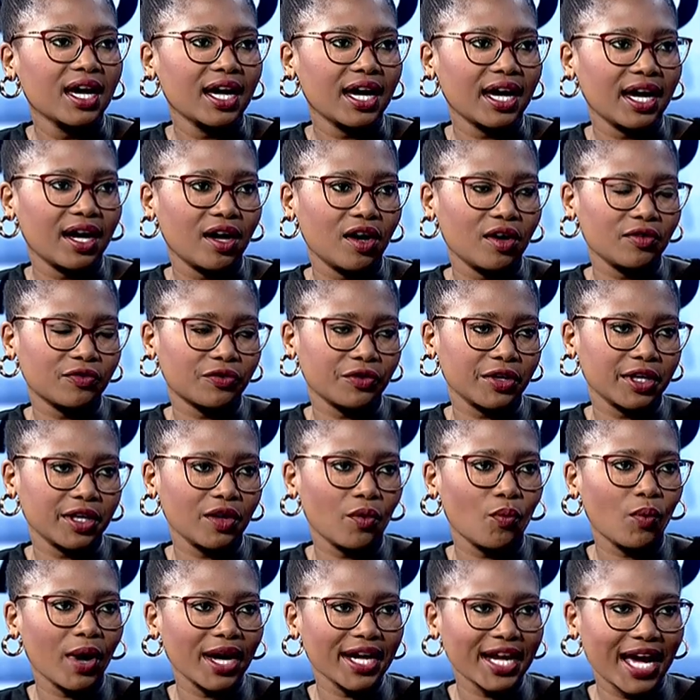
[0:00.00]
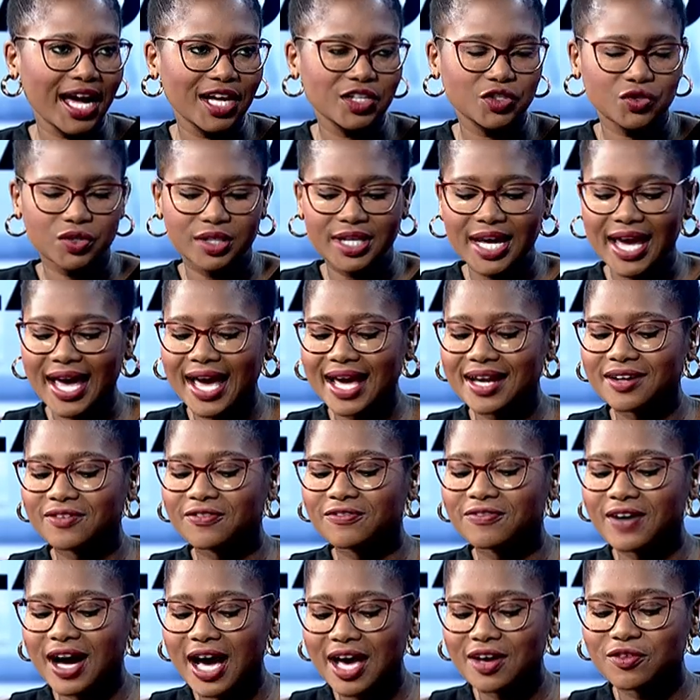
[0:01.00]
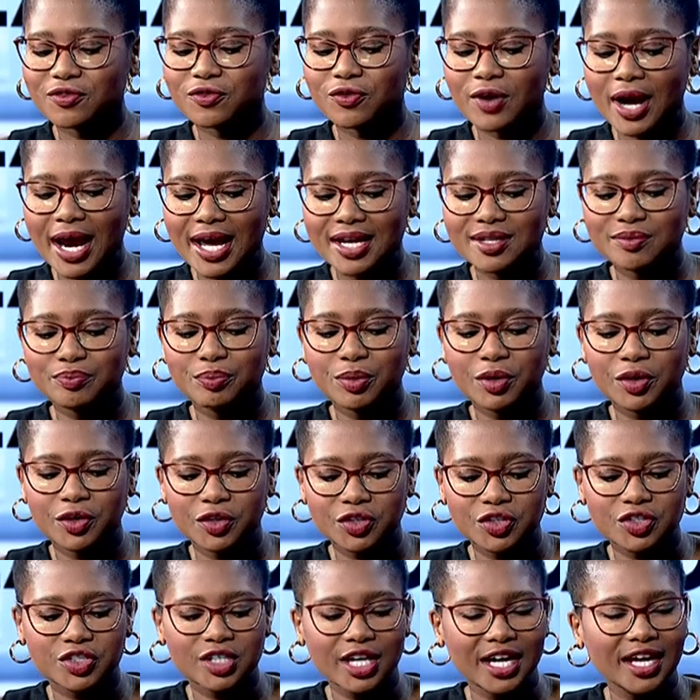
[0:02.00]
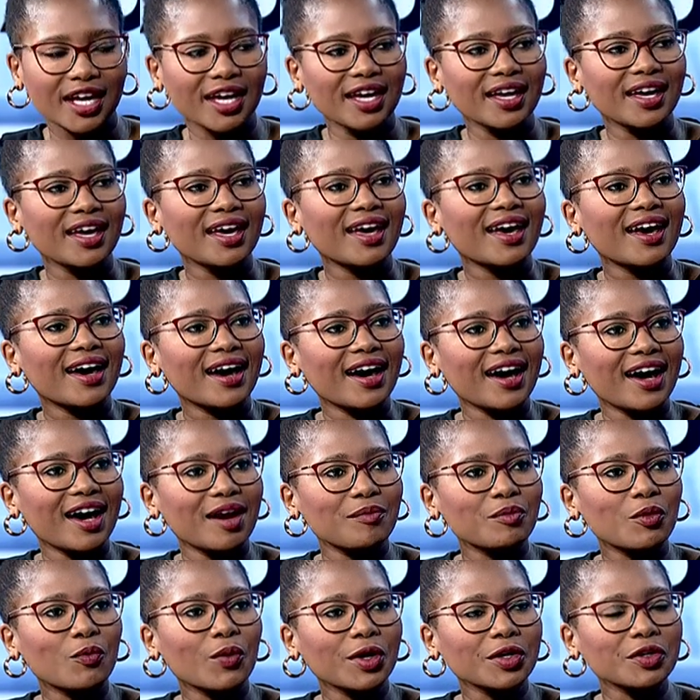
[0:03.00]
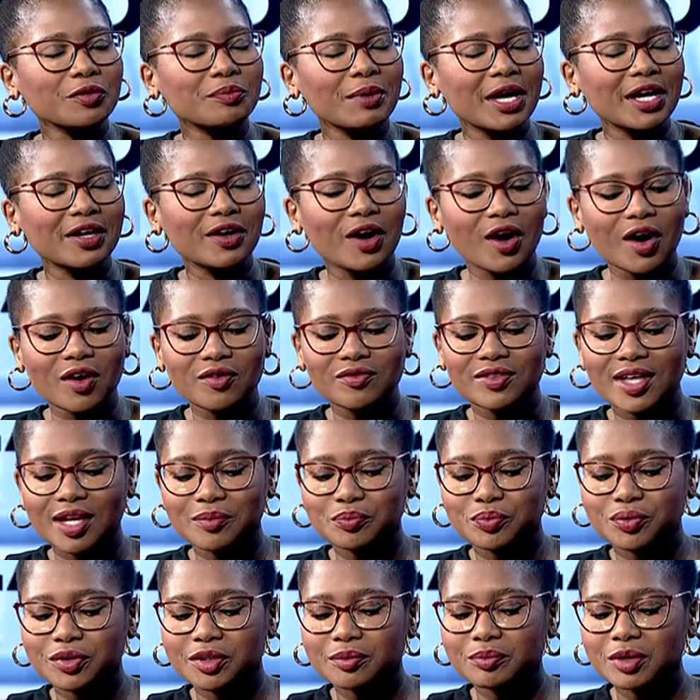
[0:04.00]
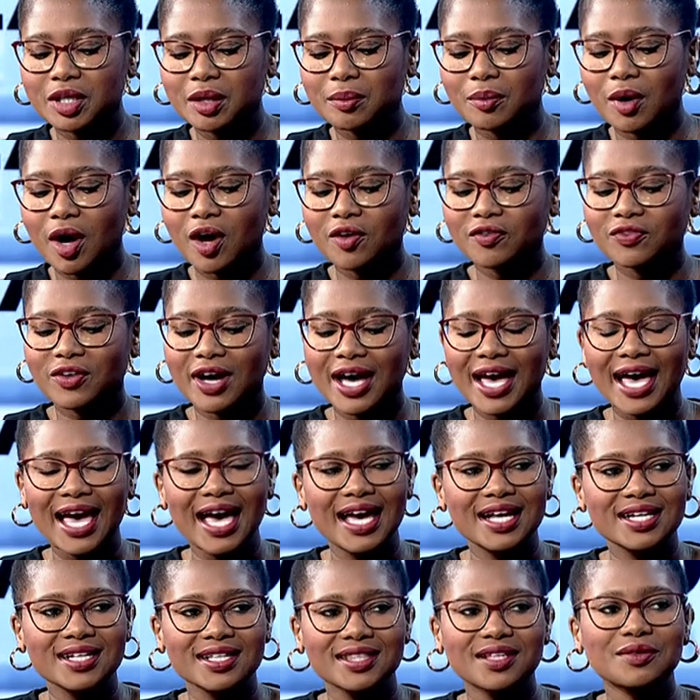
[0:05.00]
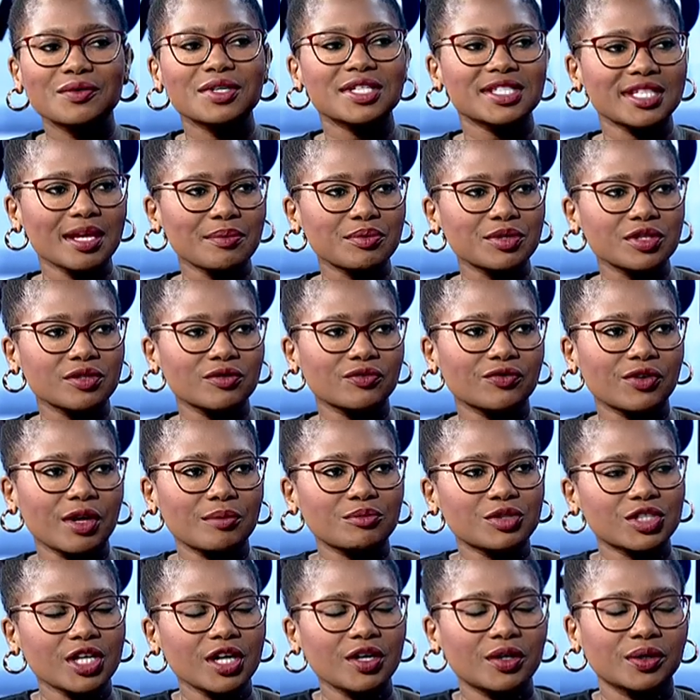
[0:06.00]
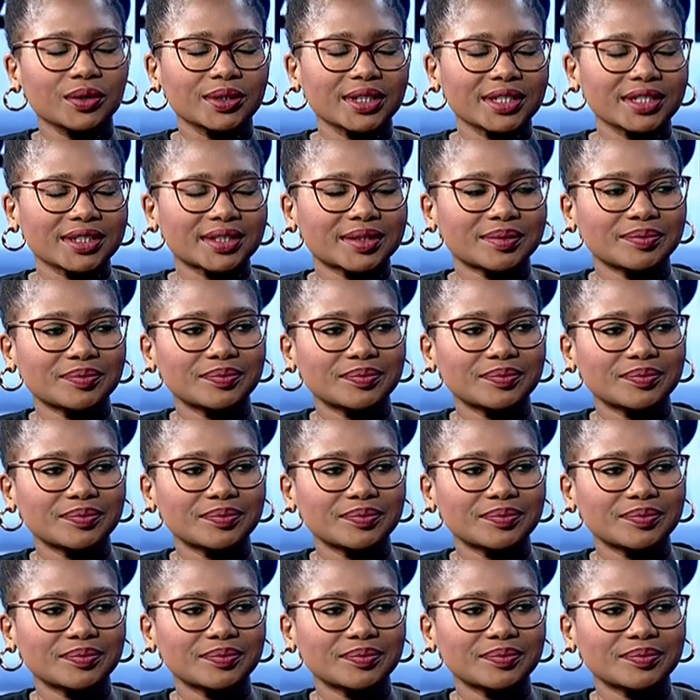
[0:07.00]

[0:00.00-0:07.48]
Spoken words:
offering 105 Rand per share. What do you make of that premium offer and the reception from shareholders?